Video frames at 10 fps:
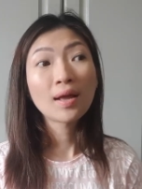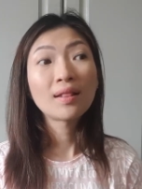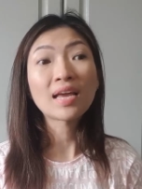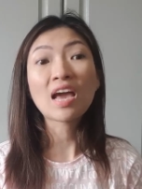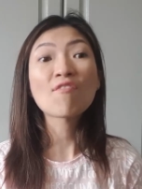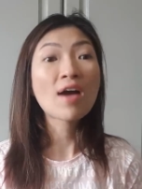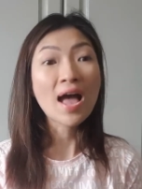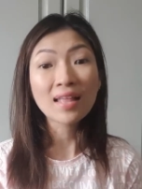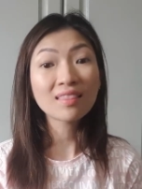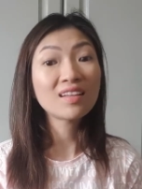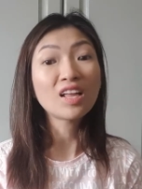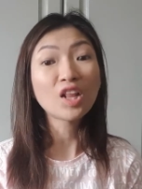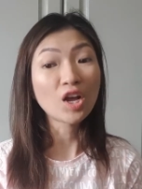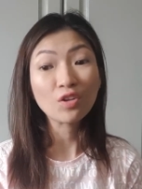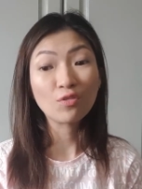Like, I've handled a
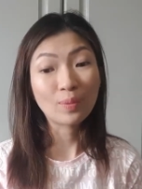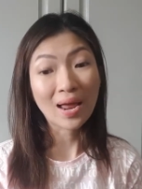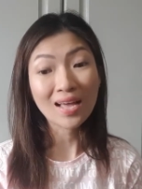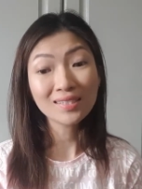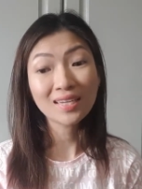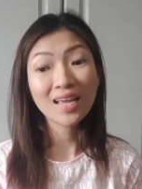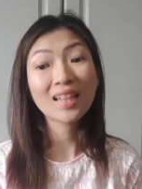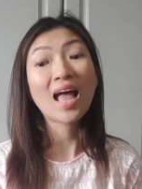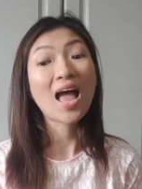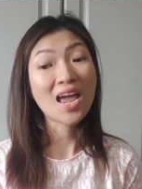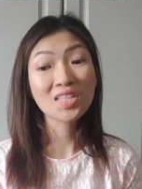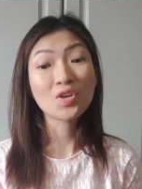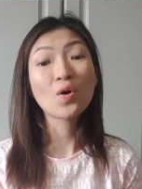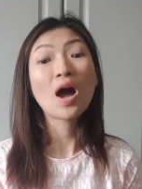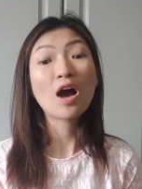lot of brands and I
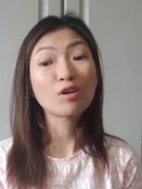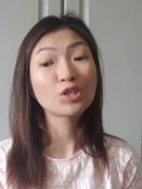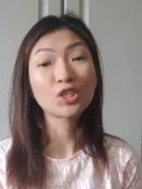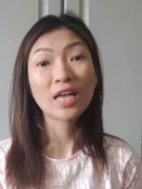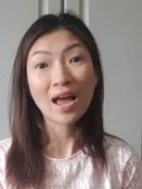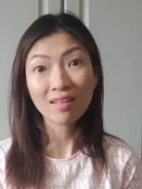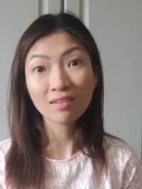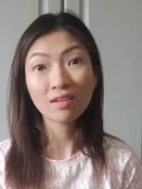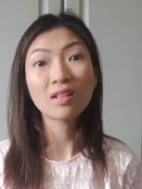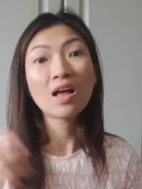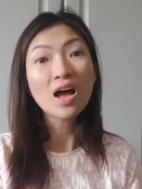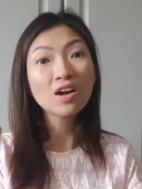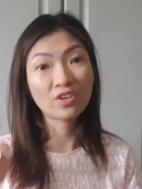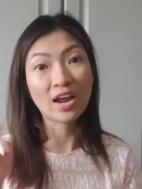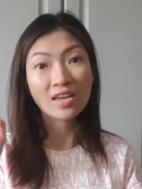know how you should handle a
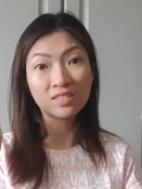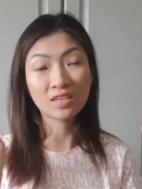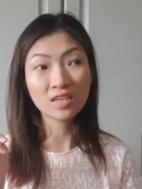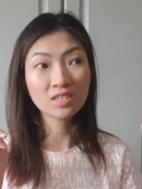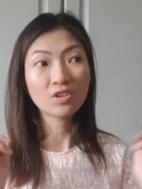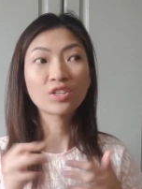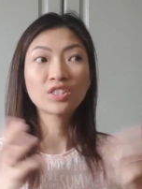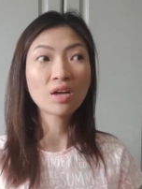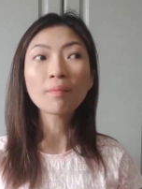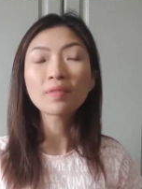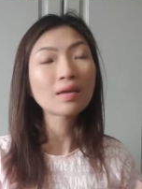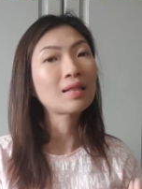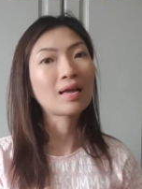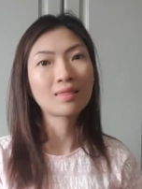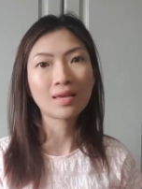crisis or
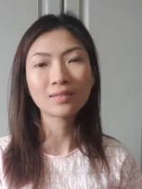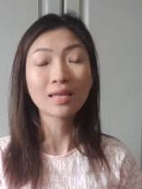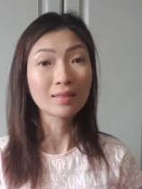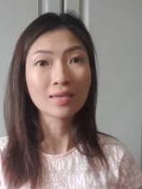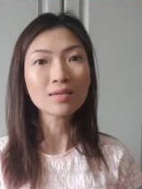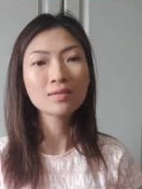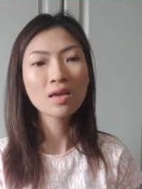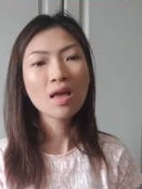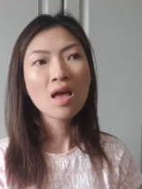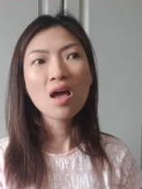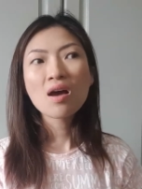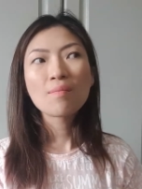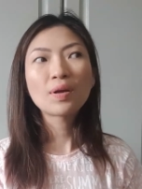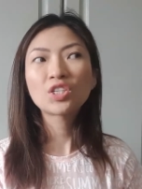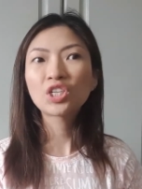something like this at least.
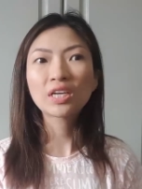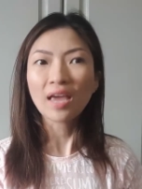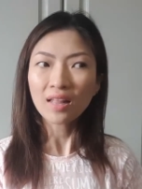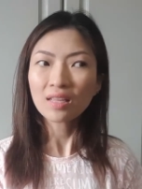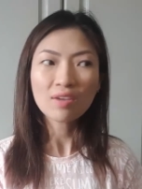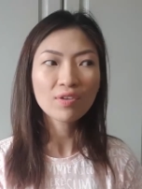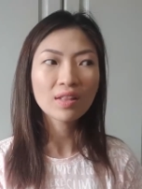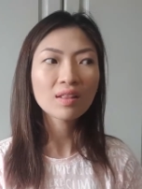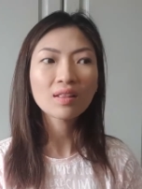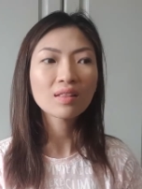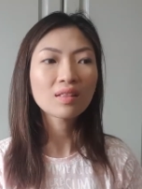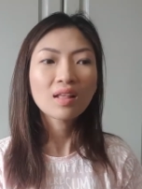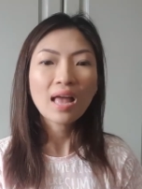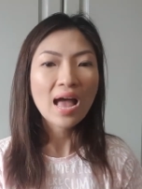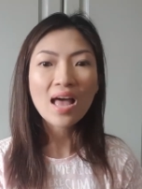But she can't even
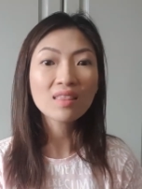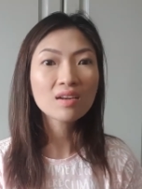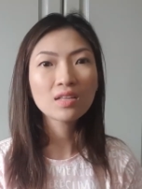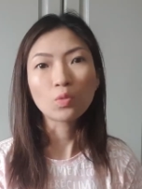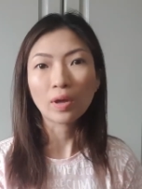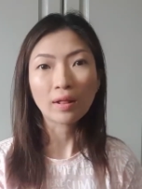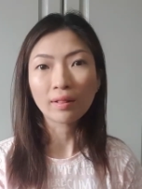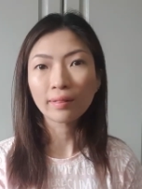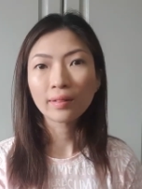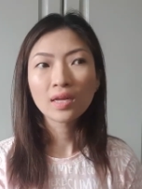handle it well.